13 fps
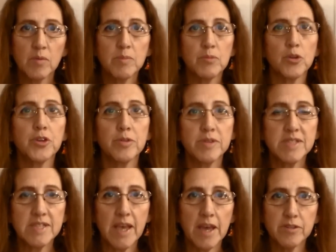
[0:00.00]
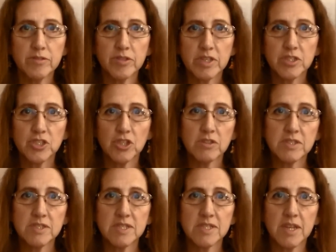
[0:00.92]
When Mercury and Saturn are
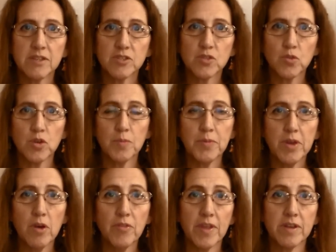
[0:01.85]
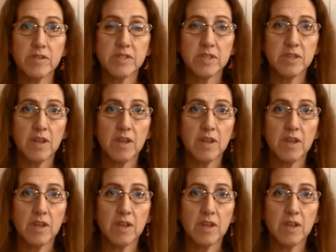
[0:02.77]
conjunct in the sign of Scorpio, there's